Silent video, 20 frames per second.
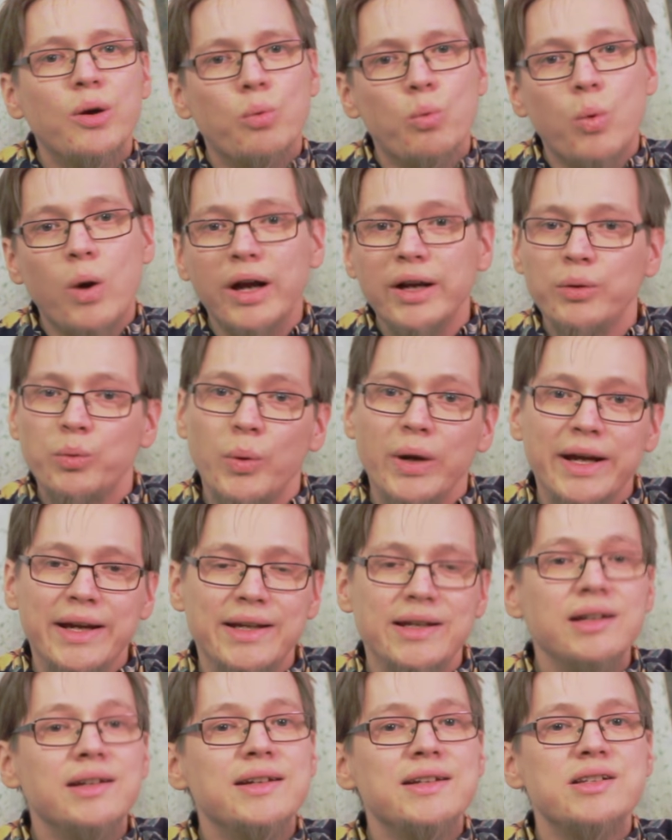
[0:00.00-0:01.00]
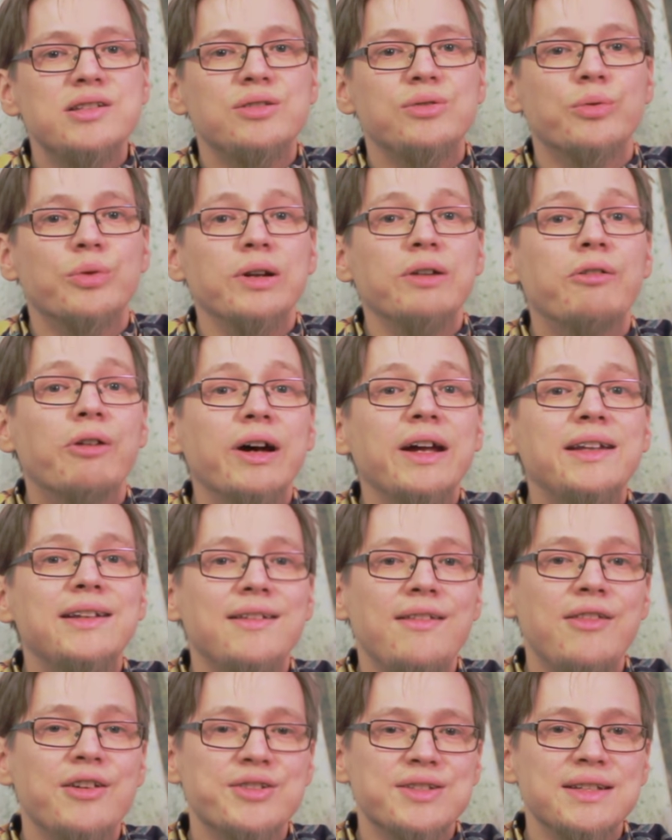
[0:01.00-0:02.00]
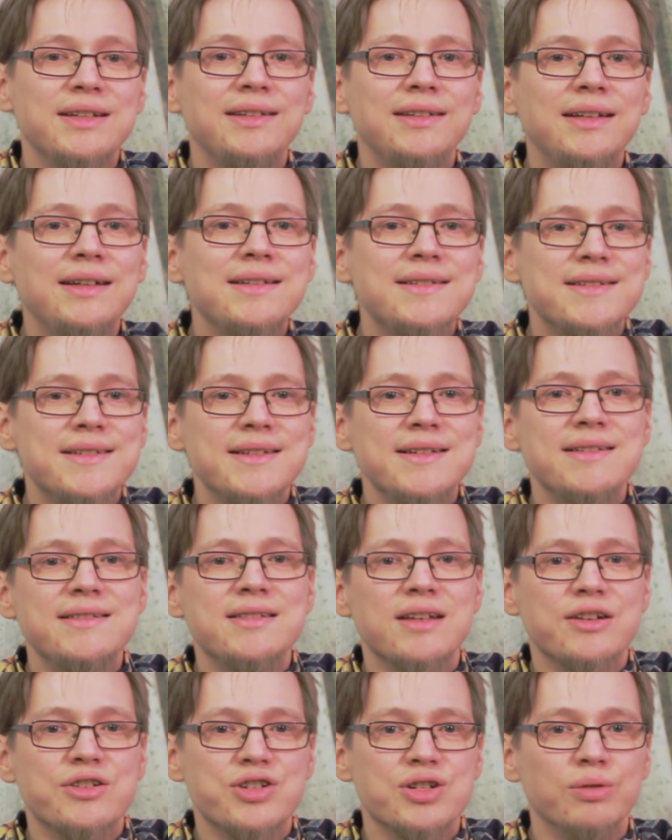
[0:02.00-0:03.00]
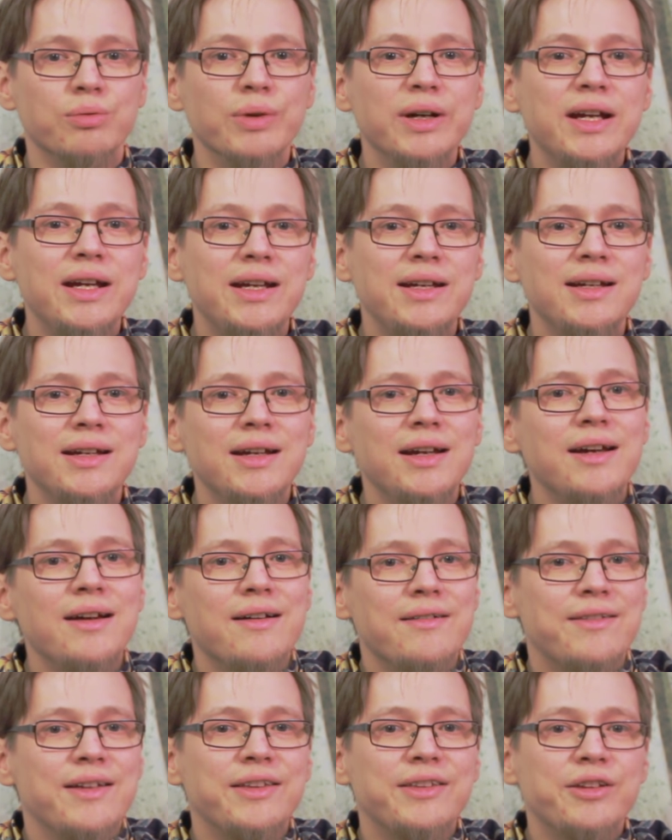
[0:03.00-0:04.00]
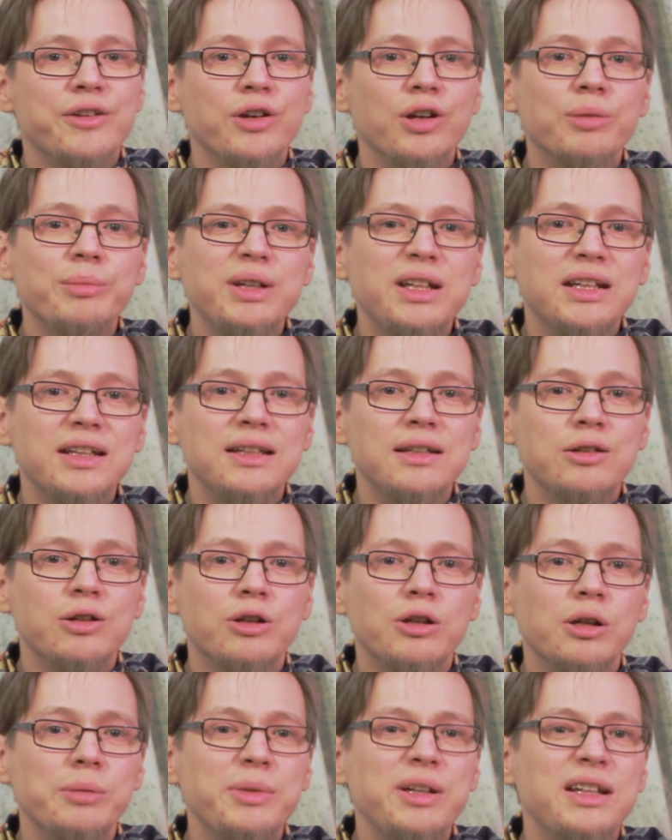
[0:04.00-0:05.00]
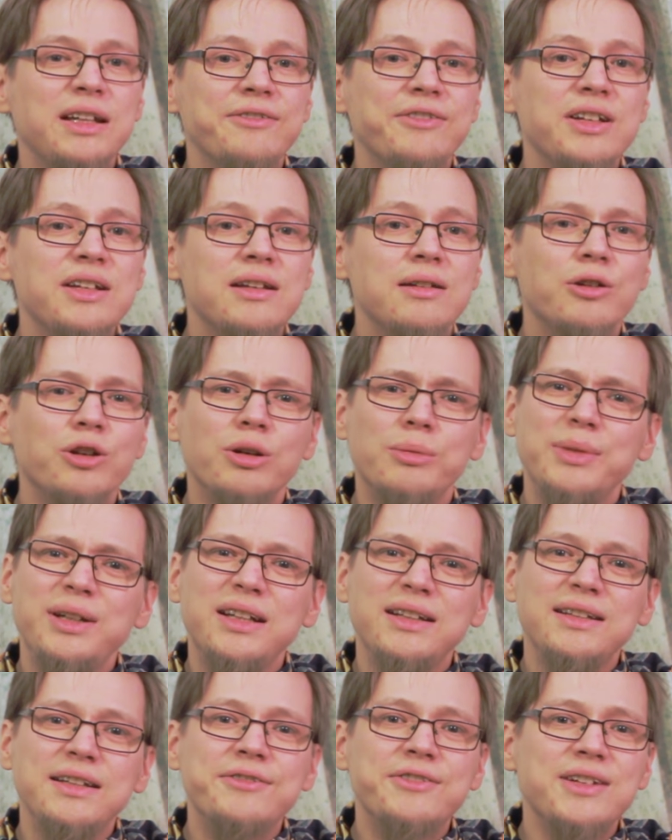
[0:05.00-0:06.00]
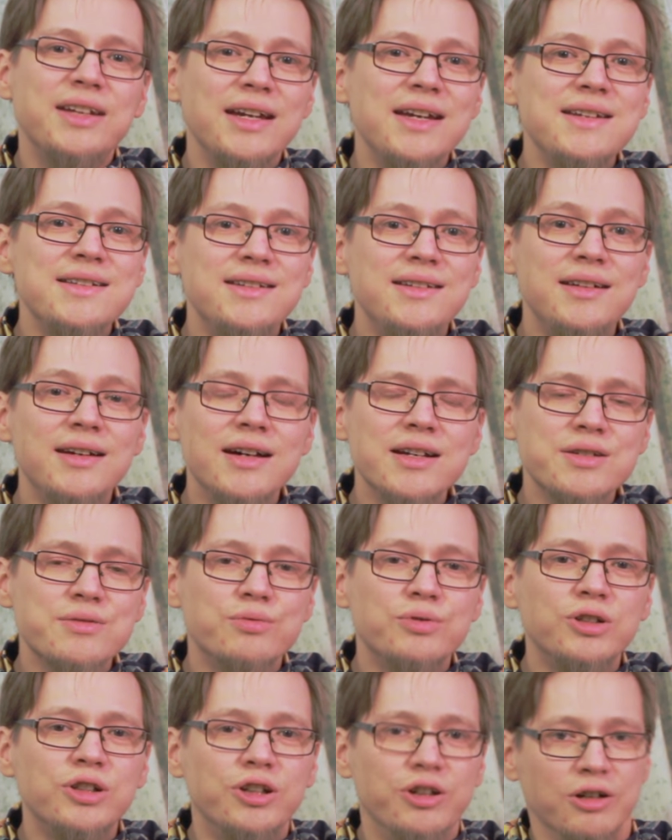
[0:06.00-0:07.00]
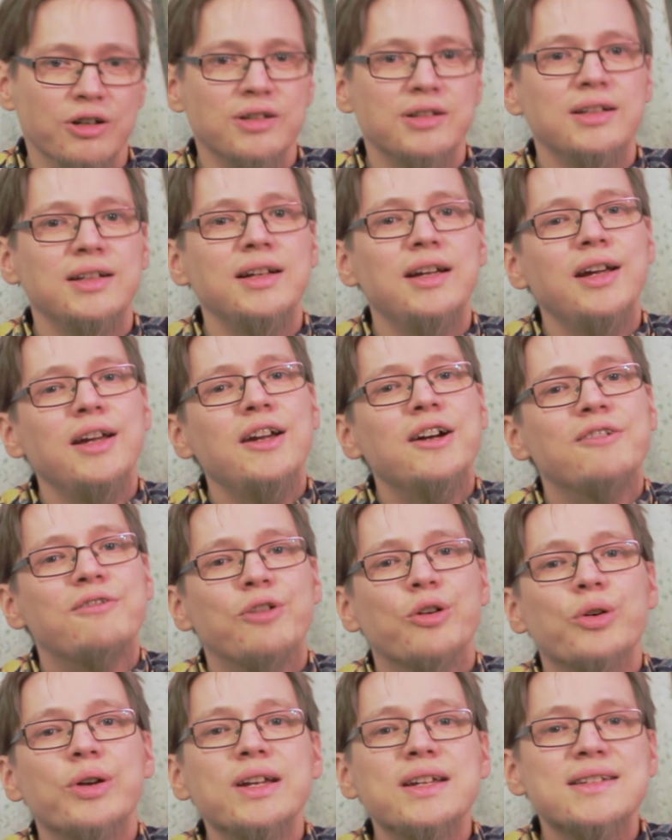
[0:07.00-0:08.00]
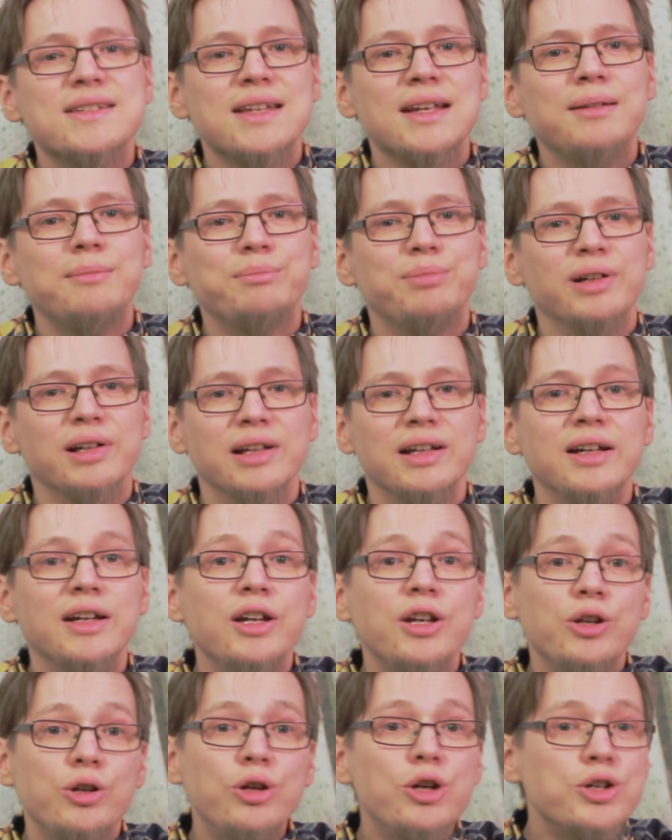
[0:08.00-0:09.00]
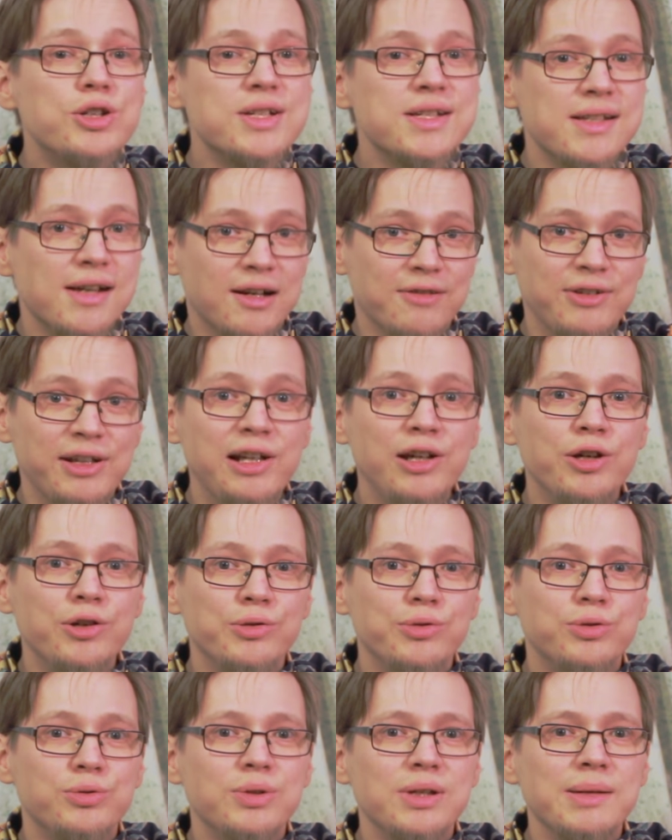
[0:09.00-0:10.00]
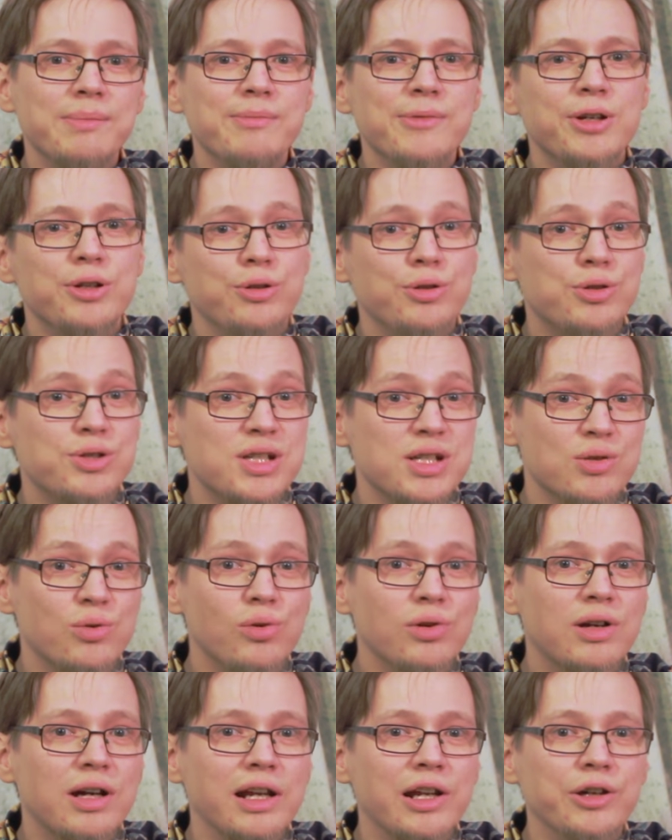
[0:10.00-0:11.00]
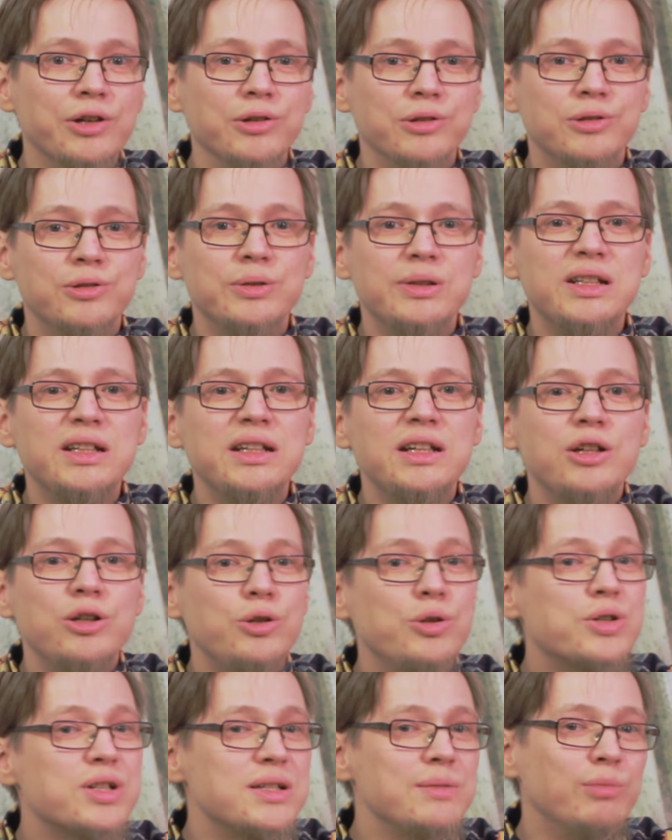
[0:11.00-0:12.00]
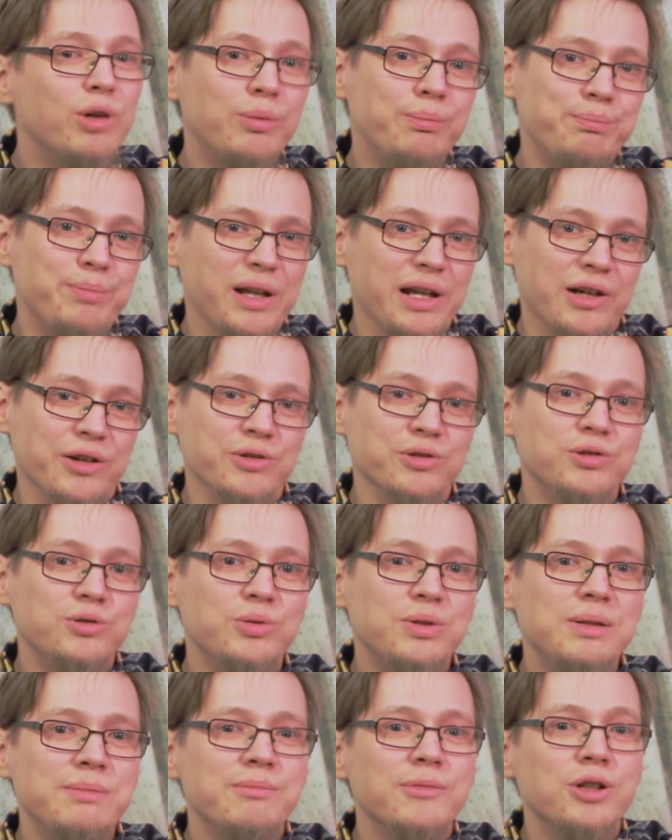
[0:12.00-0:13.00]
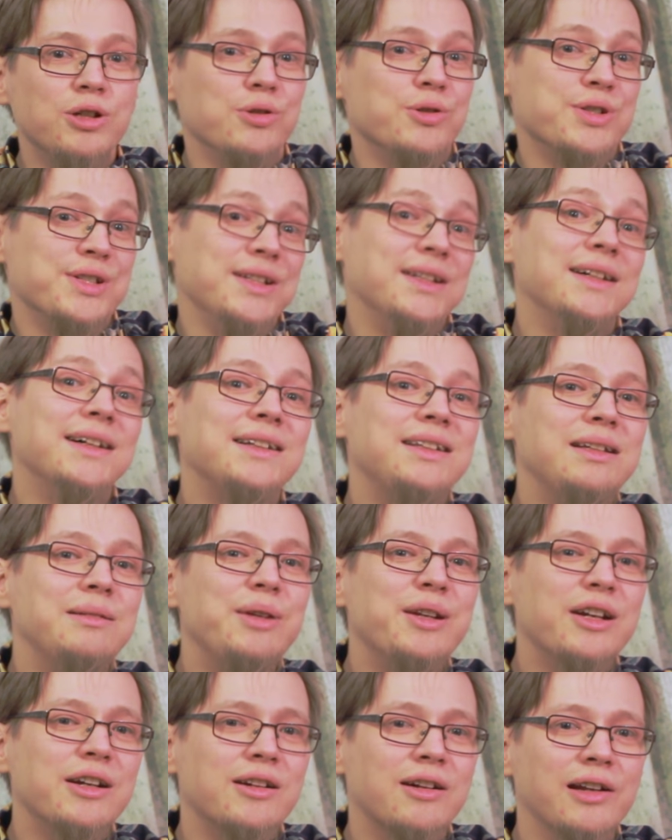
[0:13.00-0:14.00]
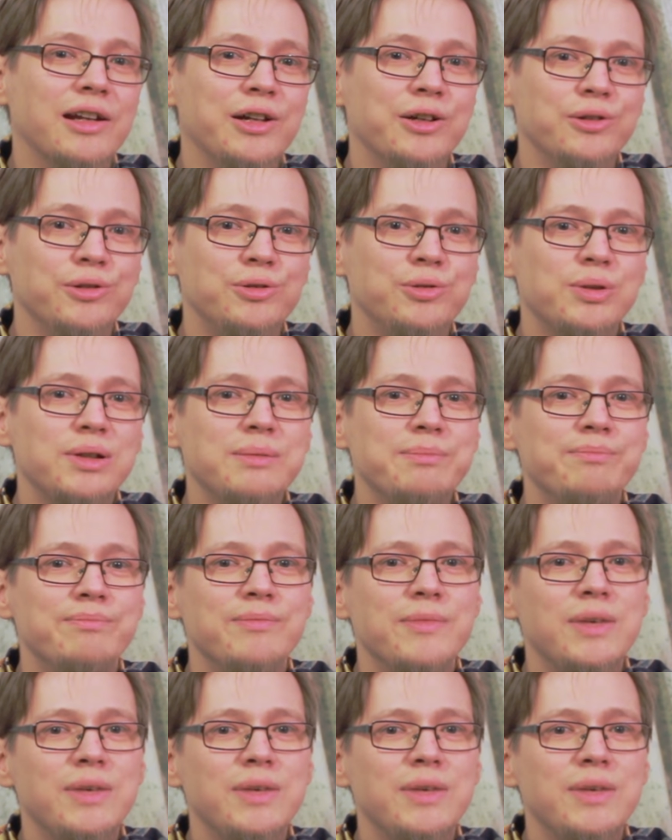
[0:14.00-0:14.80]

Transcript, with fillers: One way is to rewrite the sentence in such a way that the nominative, nominative case does work. For example, yksi sarvi löytyi, yksi sulka löytyi, yksi moppi löytyi, yksi tähtimiekka löytyi